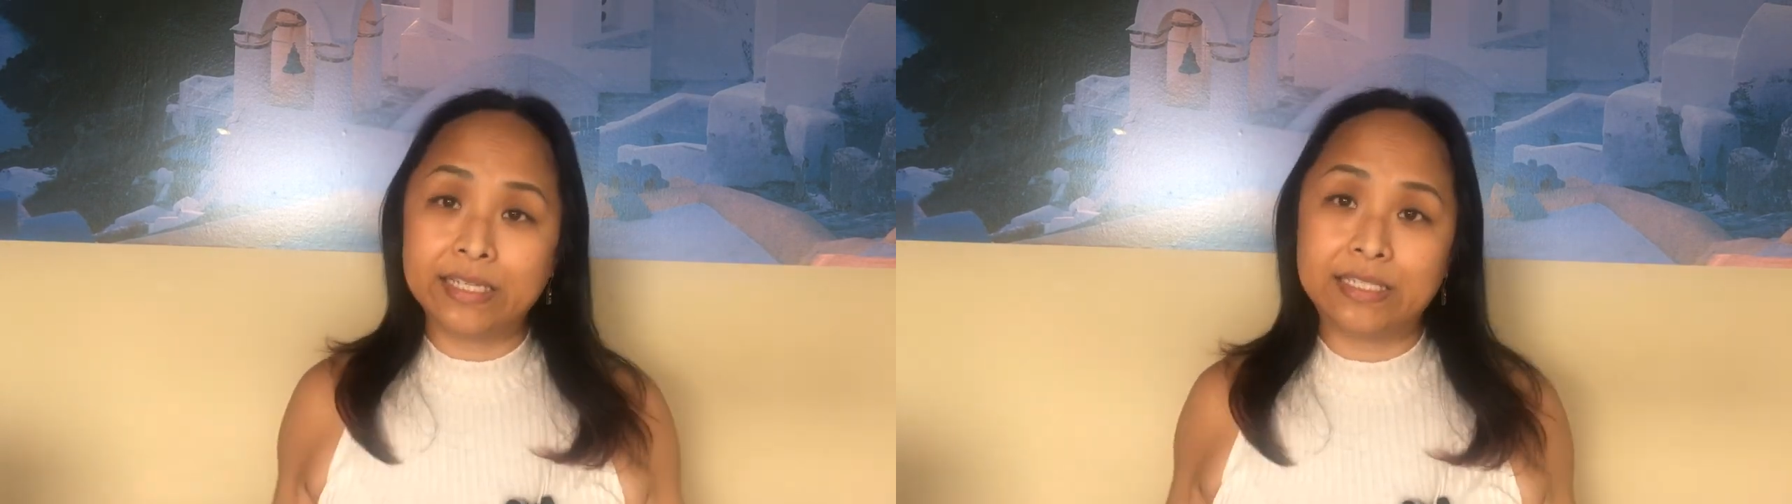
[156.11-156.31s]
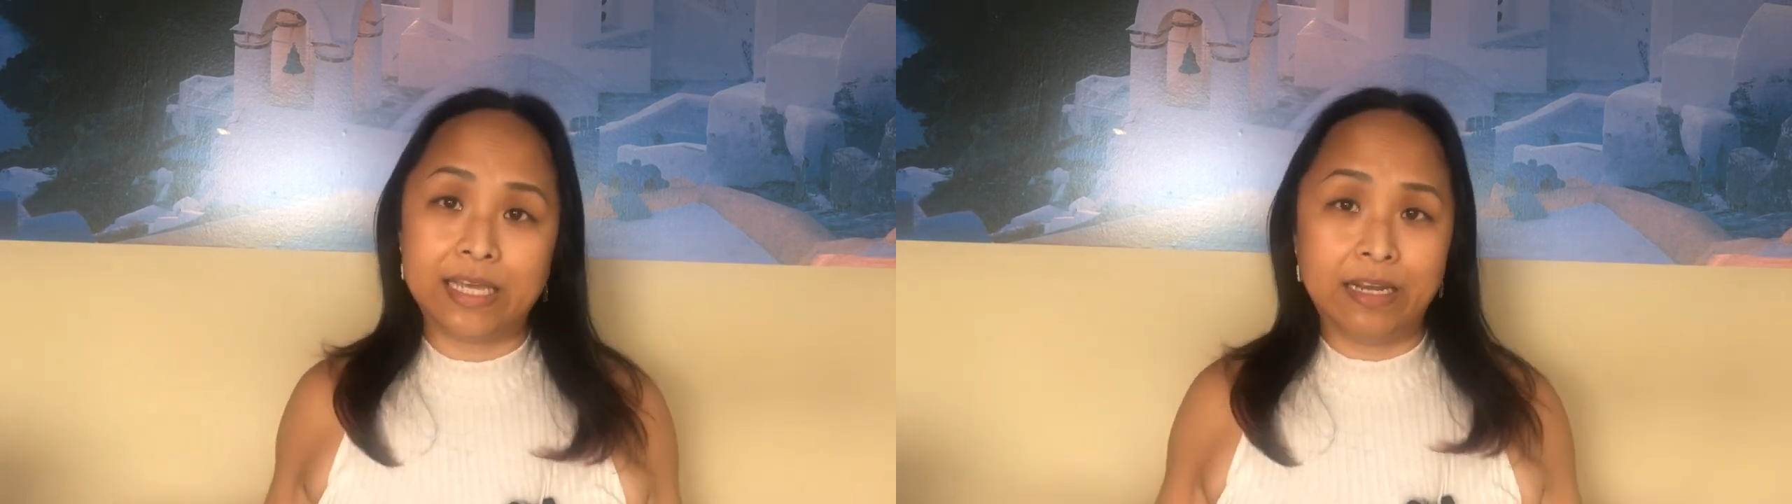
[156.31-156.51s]

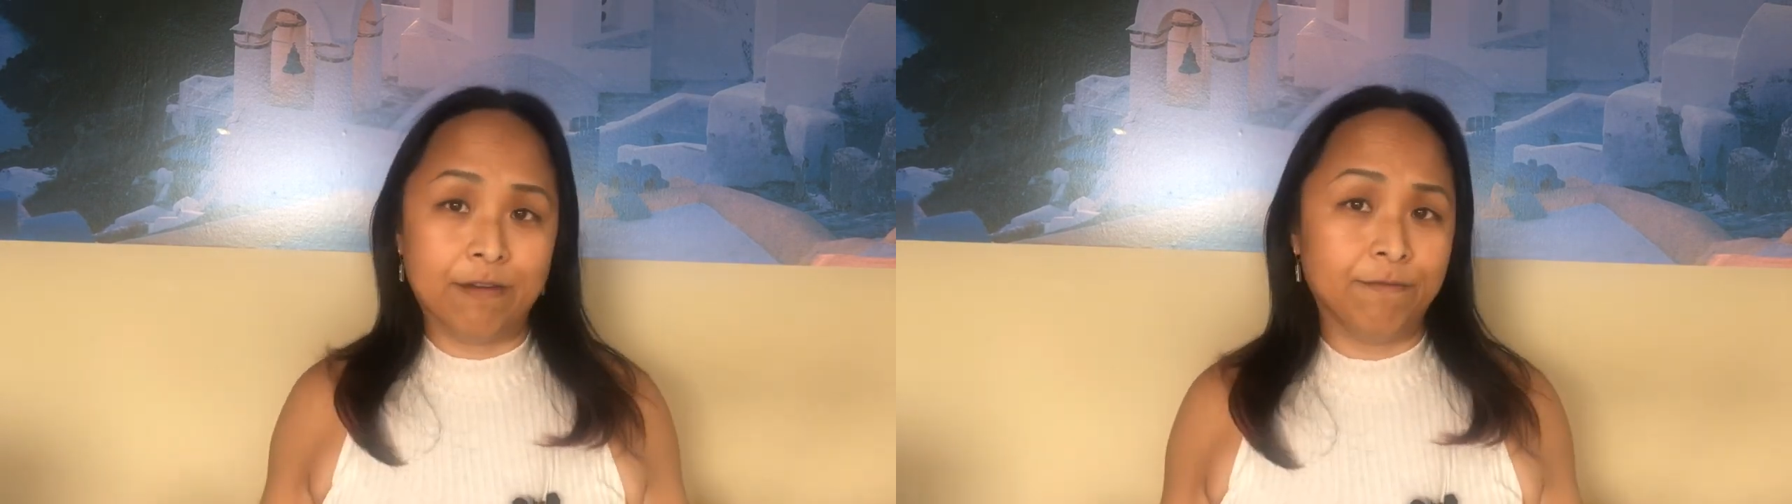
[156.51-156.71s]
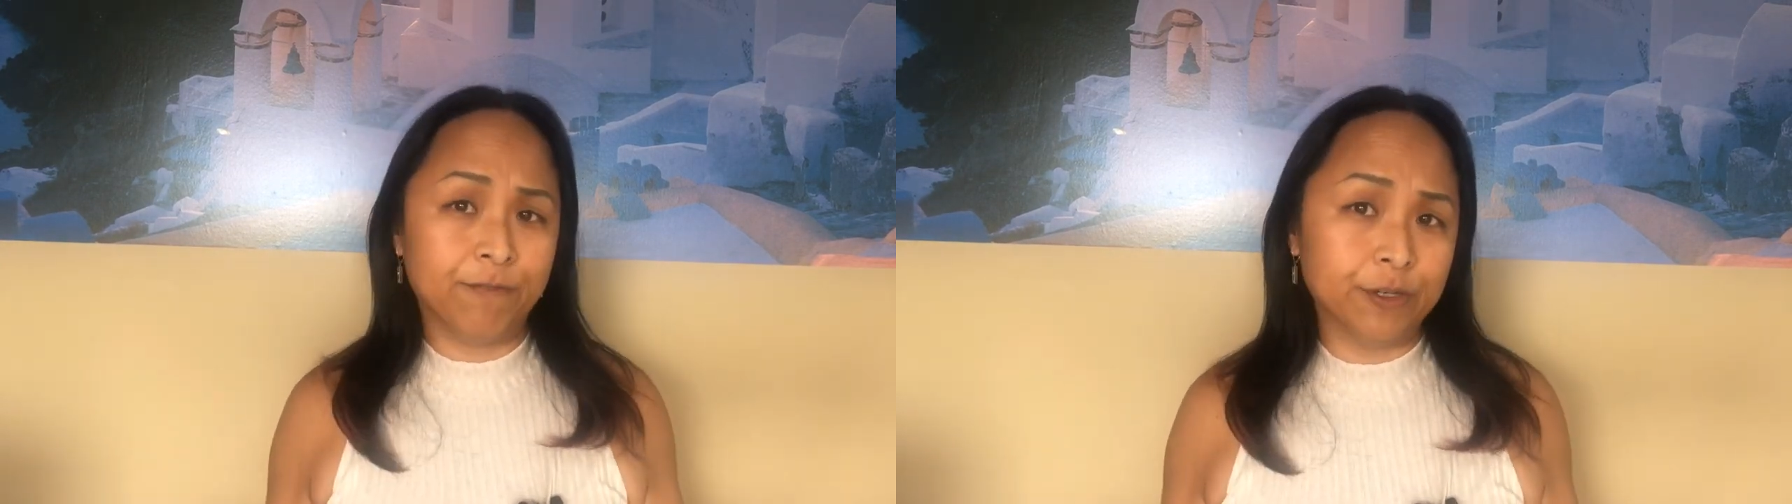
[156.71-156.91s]
in the
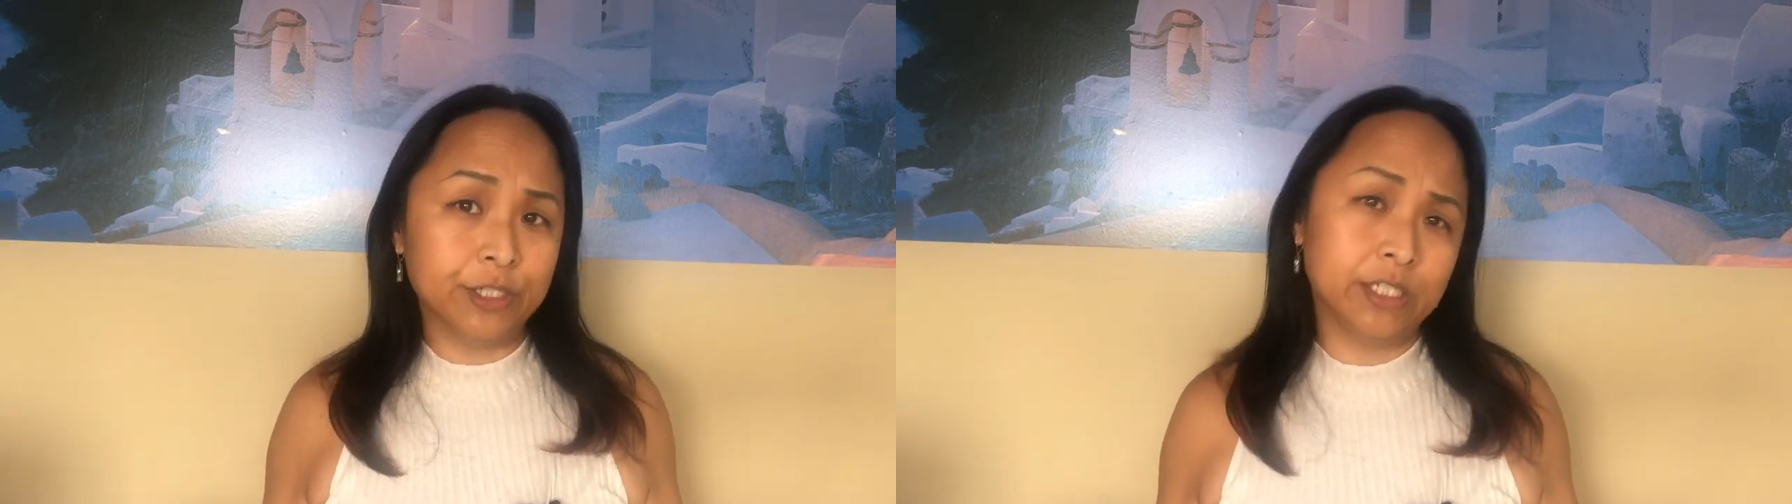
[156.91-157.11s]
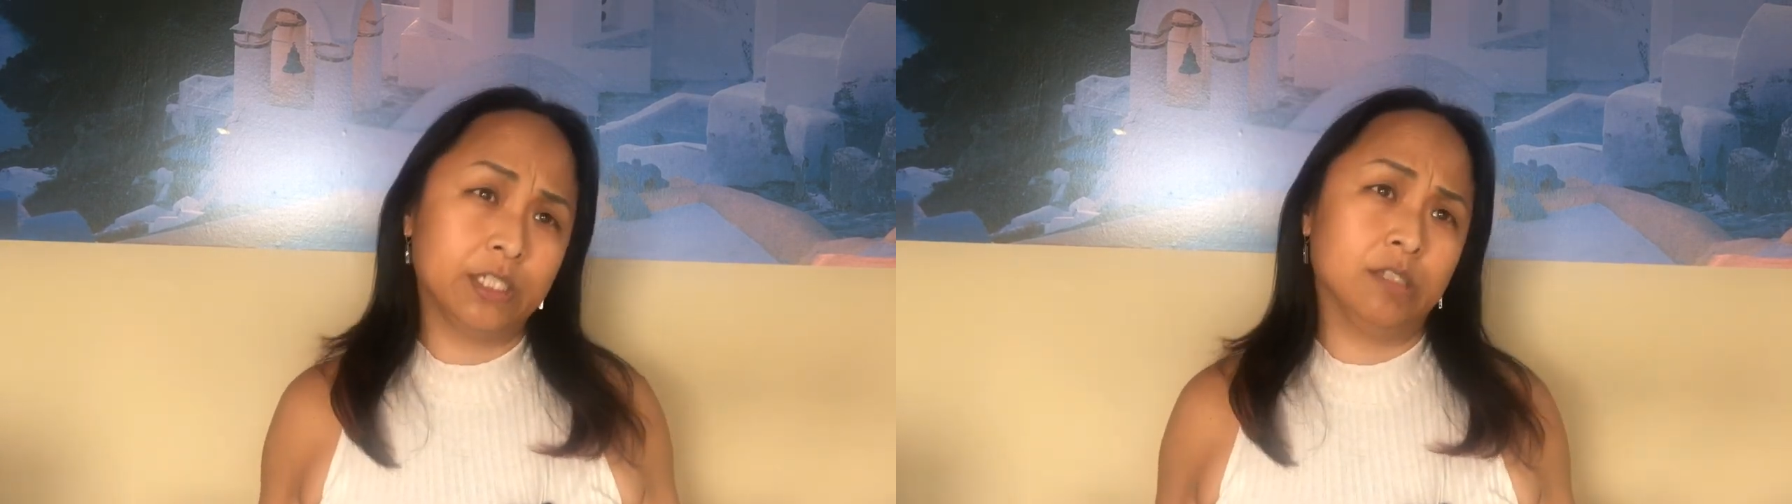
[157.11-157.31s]

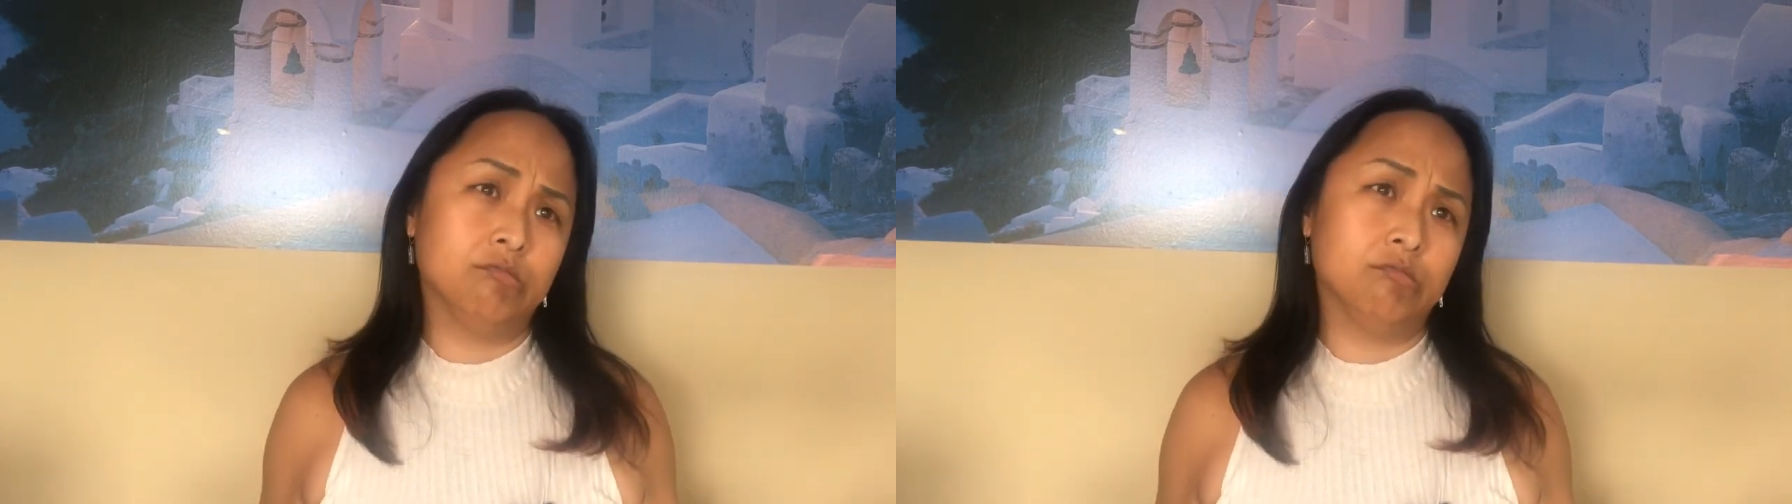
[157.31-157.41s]
first,